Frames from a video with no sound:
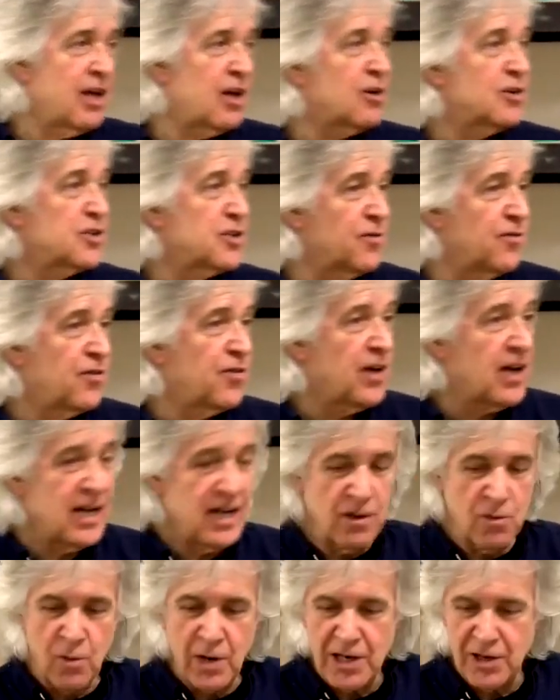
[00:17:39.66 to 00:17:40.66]
that, or some
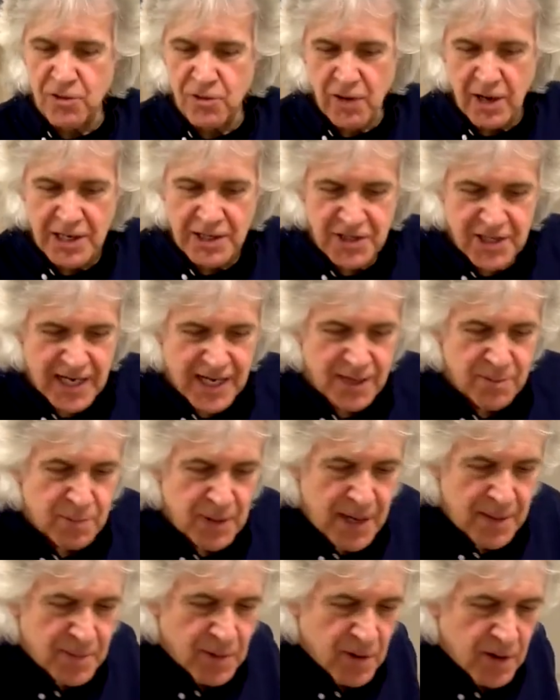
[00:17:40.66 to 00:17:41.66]
fine wet and dry
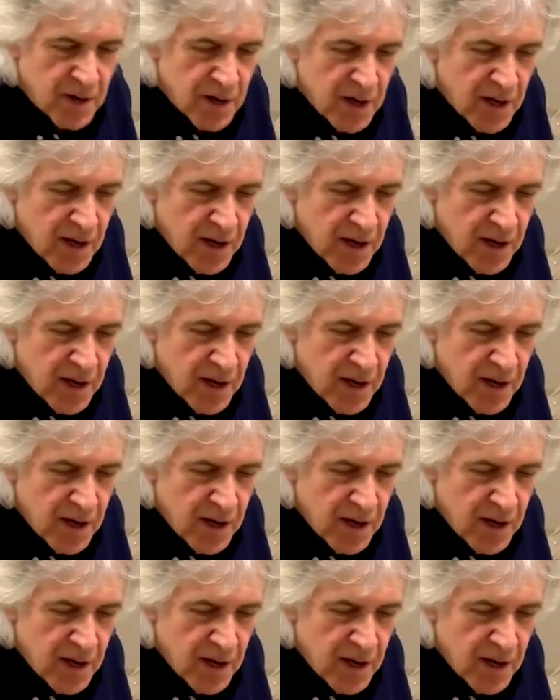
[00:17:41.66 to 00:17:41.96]
sandpaper,